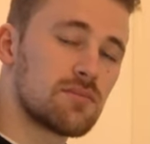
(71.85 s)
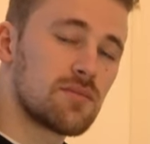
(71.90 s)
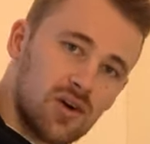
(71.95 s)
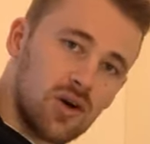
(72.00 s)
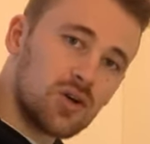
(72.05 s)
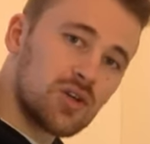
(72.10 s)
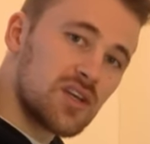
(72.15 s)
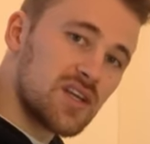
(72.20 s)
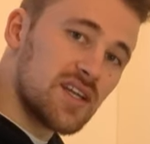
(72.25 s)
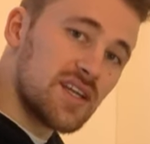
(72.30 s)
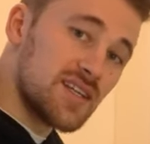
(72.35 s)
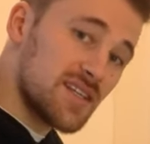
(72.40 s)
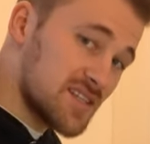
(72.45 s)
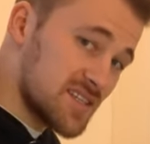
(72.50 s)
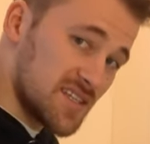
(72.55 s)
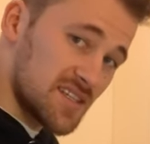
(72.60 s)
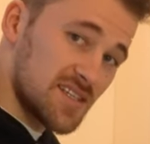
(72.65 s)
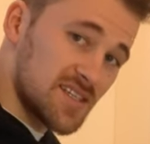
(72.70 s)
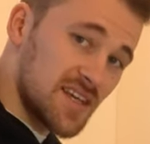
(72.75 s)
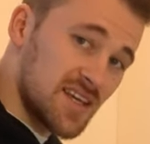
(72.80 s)
All you need
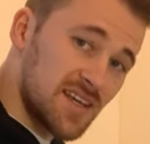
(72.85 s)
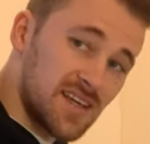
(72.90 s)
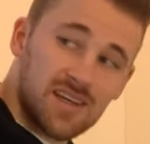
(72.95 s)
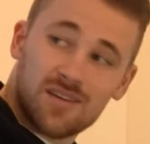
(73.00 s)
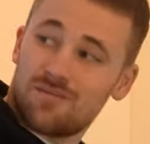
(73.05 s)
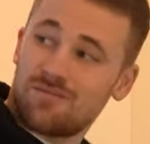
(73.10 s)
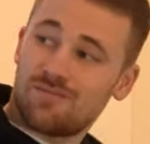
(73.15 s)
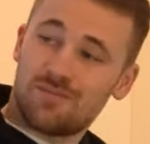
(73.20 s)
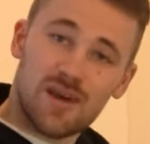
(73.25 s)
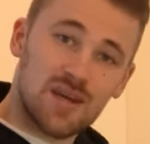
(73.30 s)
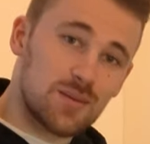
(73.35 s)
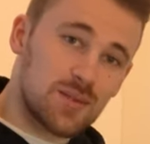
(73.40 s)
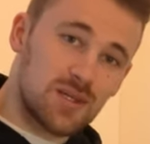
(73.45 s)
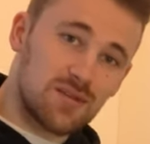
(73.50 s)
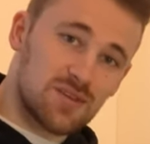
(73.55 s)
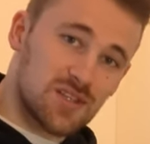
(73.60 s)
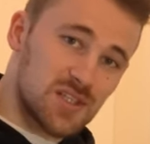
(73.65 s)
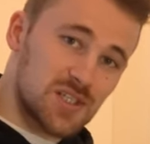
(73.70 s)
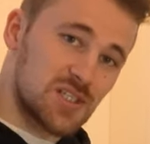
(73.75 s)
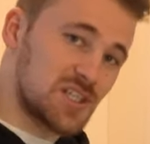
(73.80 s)
is your sink, maybe
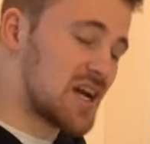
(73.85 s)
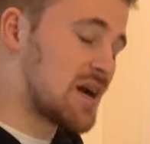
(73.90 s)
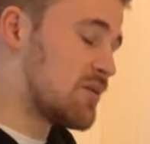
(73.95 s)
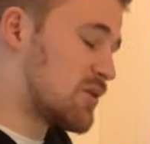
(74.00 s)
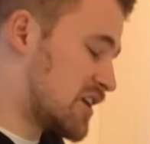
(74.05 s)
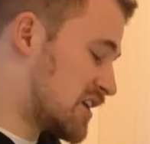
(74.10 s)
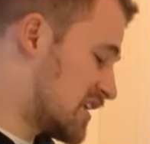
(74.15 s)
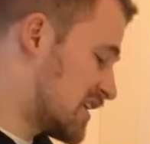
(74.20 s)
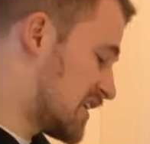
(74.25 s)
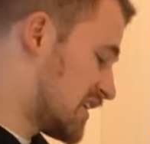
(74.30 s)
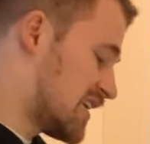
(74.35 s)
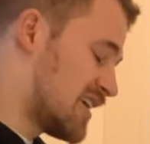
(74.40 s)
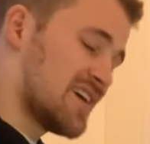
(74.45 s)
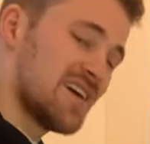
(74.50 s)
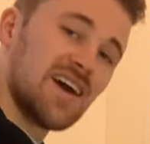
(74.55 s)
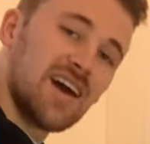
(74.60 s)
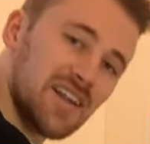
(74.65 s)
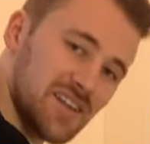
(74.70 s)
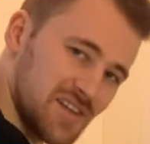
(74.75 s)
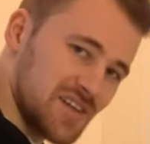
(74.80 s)
even the shower,
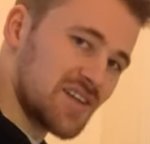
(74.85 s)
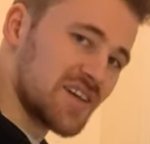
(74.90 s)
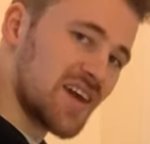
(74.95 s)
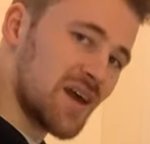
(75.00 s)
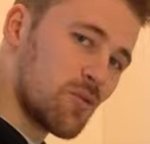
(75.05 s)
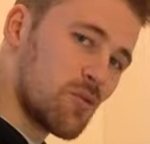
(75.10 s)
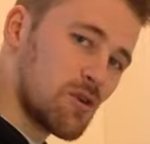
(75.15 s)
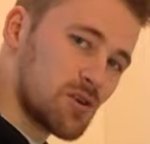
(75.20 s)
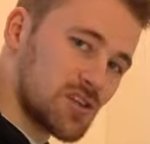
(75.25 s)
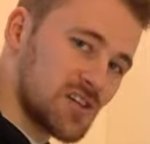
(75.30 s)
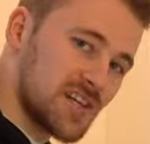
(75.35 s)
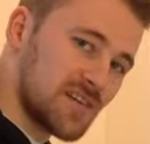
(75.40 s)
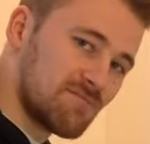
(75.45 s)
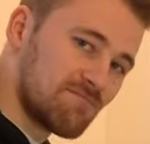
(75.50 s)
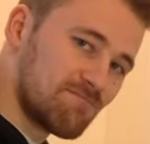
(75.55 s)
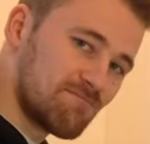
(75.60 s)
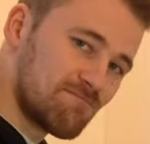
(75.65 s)
and you can get washing.